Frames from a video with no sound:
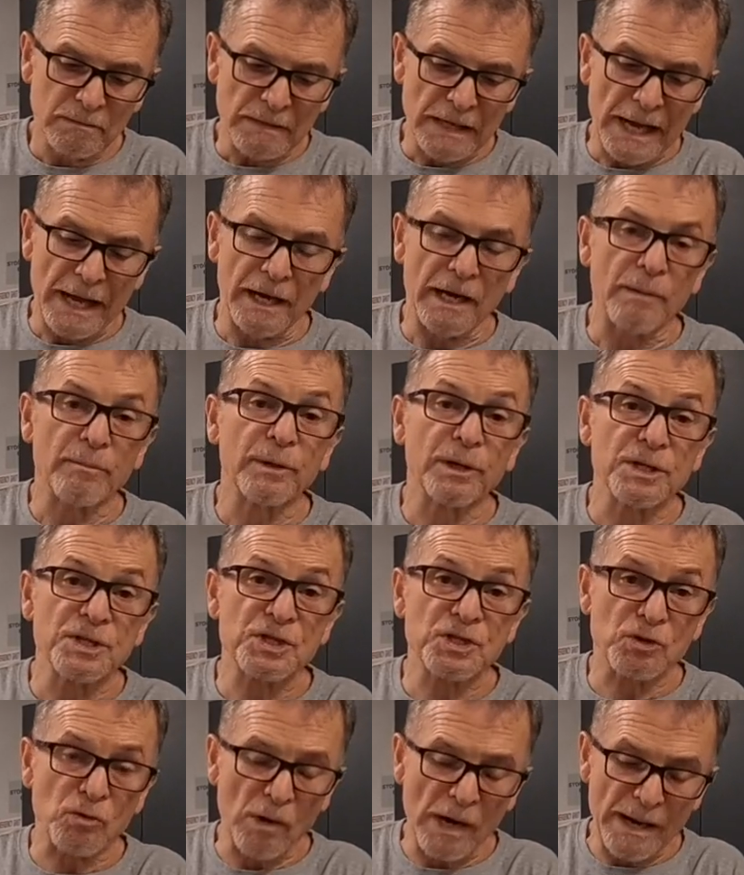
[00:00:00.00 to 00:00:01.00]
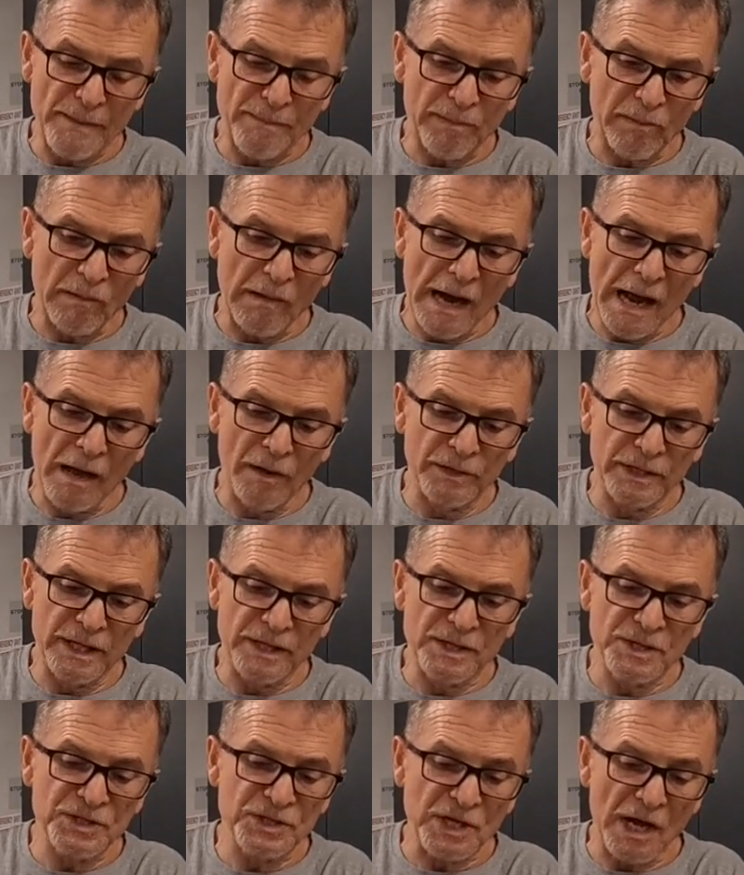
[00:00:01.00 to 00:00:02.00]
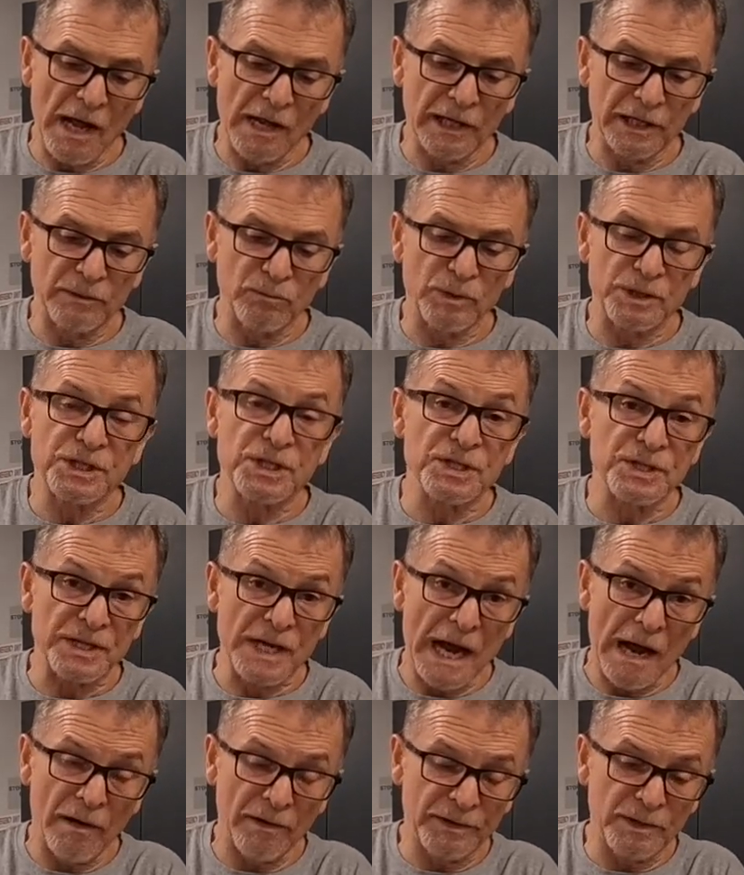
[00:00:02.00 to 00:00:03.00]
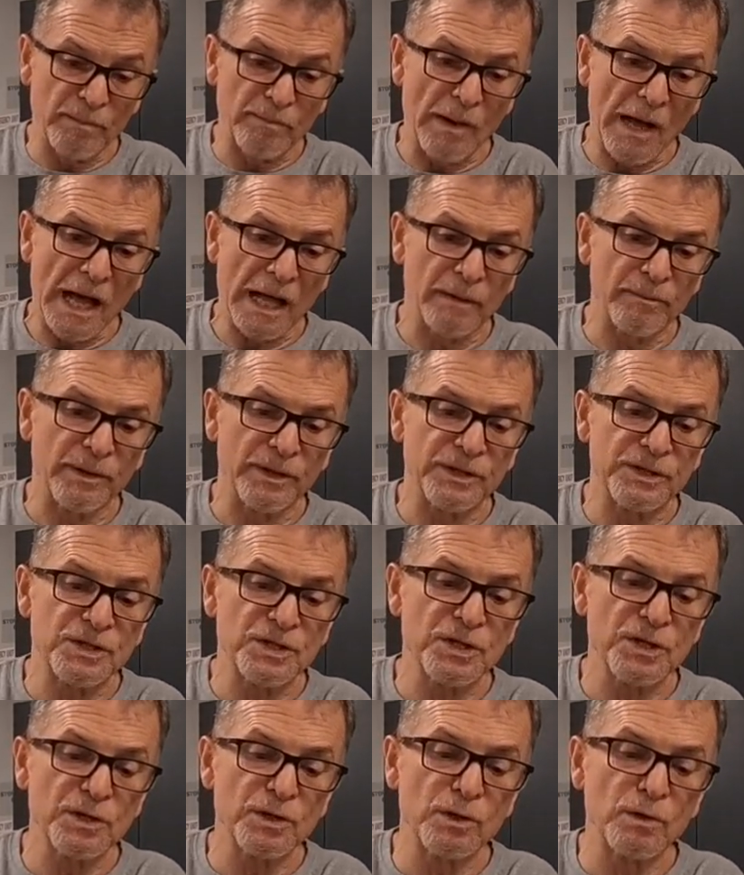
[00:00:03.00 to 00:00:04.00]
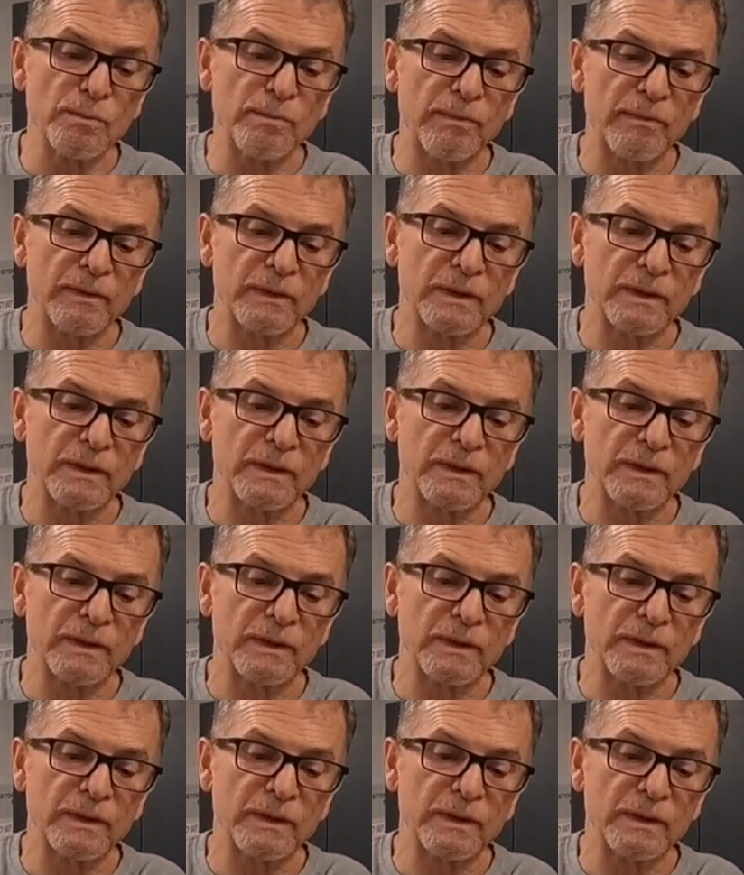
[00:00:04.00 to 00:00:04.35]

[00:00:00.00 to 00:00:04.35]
And I'm going to scrape around in the solid, which is now at the bottom of the tube.